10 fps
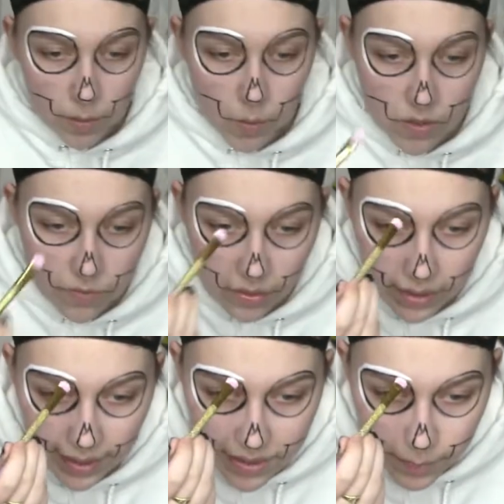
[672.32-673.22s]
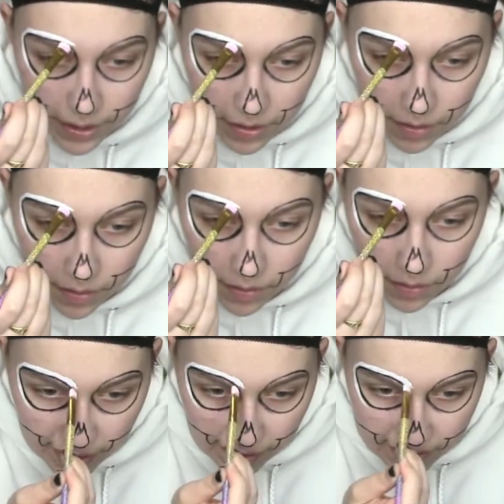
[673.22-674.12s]
was very last minute.
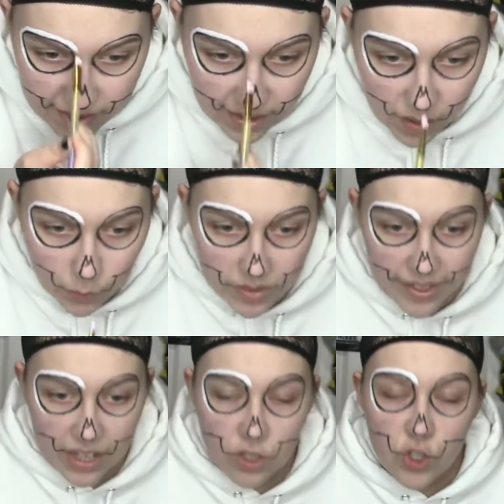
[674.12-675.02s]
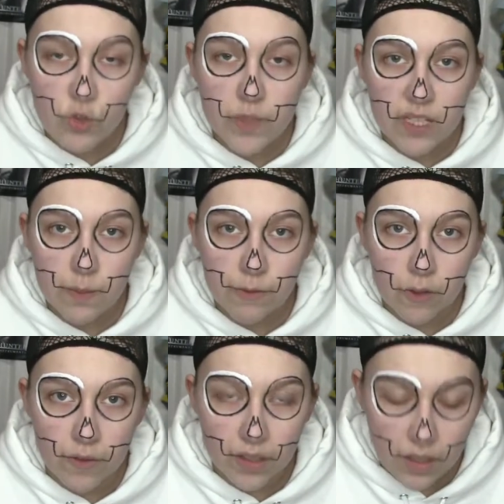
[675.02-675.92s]
As in, it was like 2 weeks before
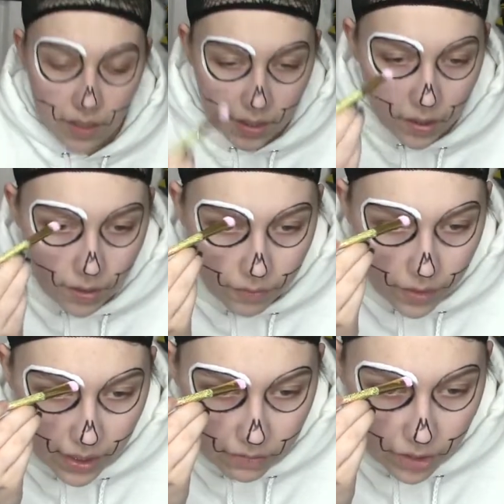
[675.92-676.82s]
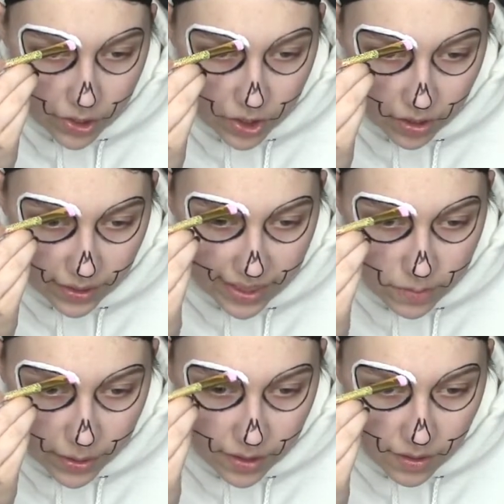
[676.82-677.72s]
the convention last
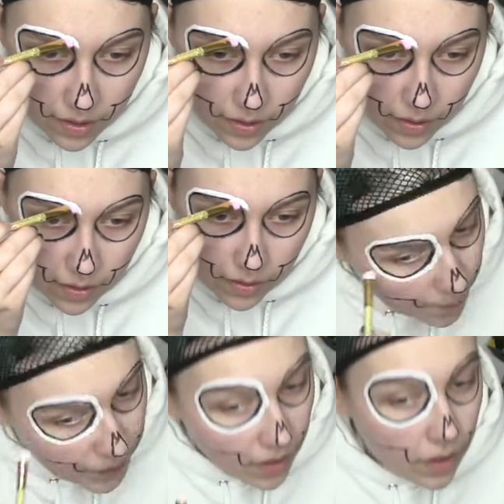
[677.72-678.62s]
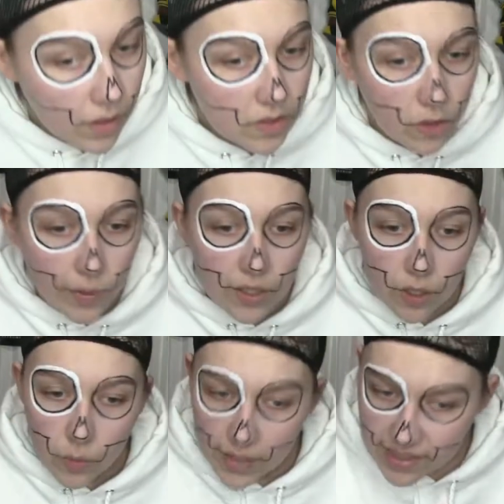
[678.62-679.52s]
minute. So I know
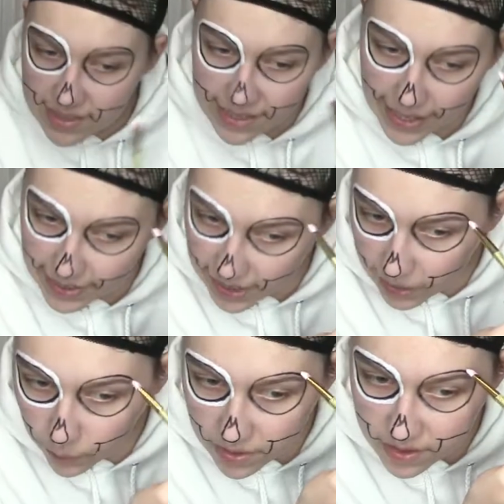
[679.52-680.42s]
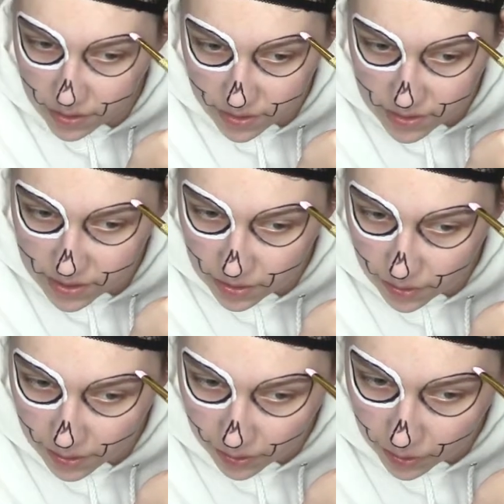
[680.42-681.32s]
I said I wasn't
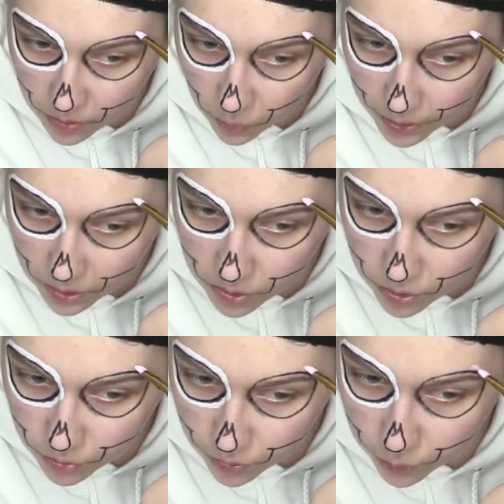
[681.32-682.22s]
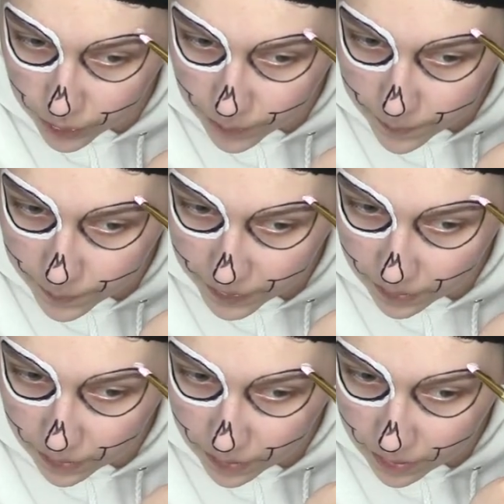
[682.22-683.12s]
going to
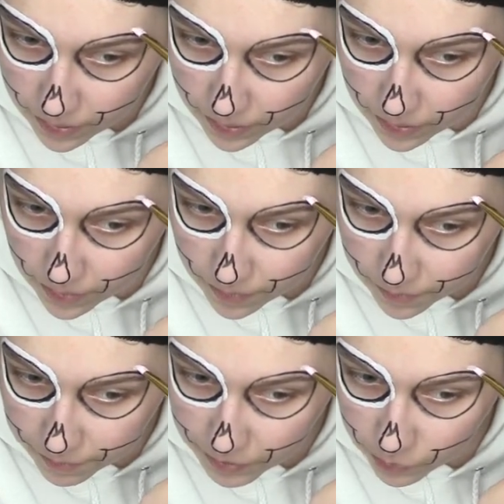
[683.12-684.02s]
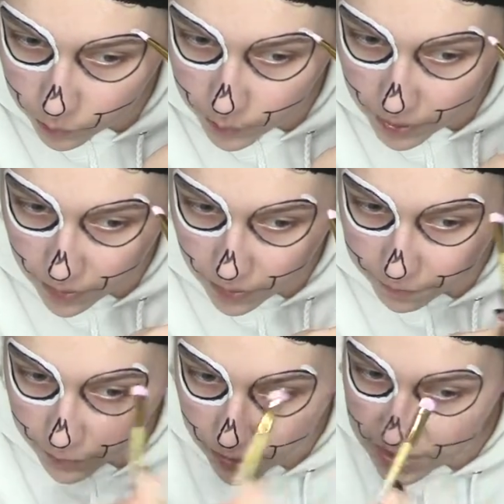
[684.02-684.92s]
film the
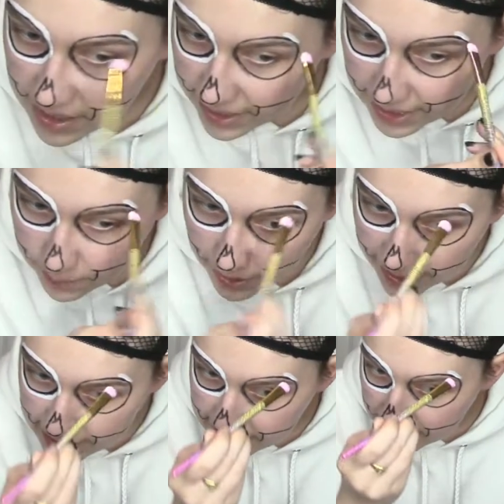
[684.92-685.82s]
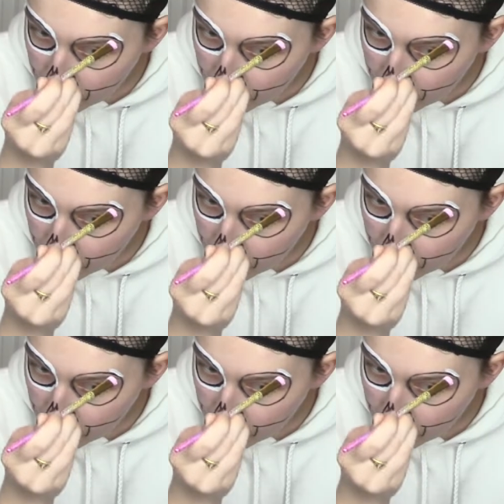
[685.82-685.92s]
first time I did